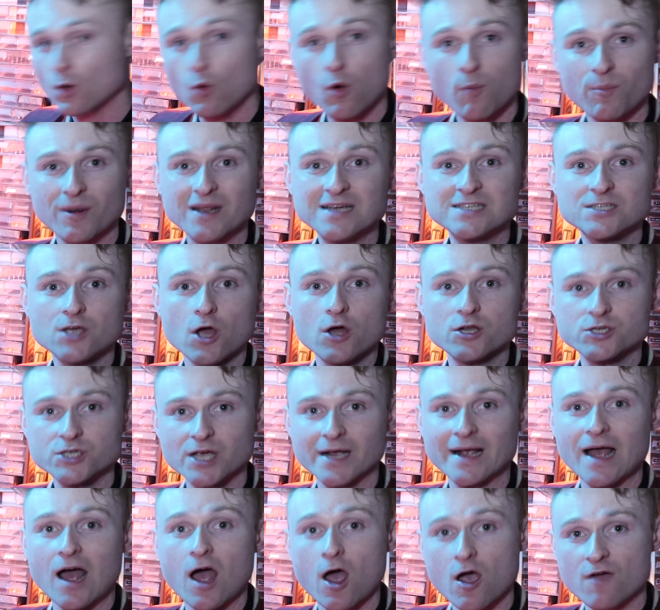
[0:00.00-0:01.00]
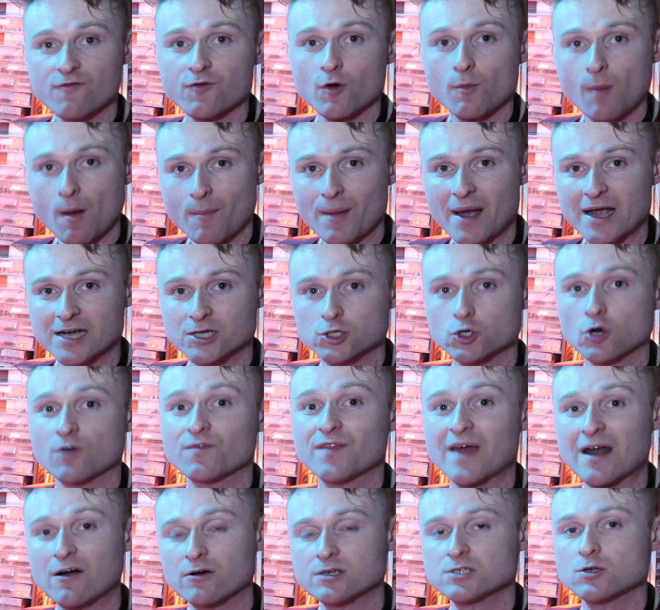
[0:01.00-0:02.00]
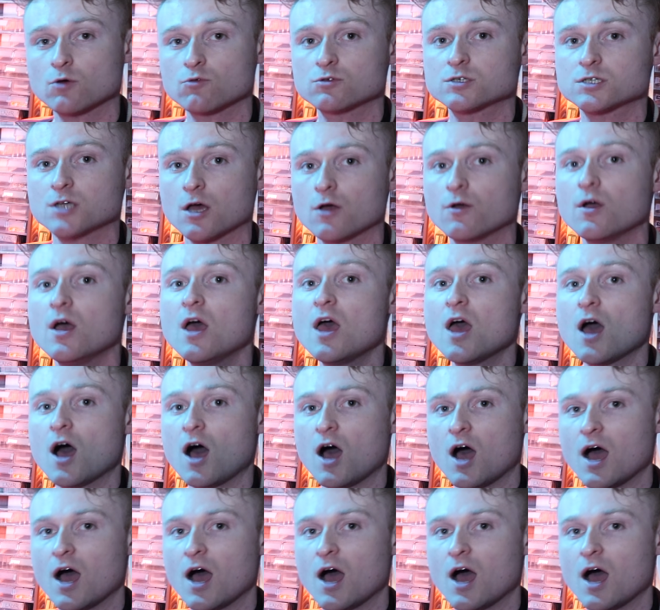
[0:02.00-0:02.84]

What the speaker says: Well, please go and check out over on my Patreon. There is also a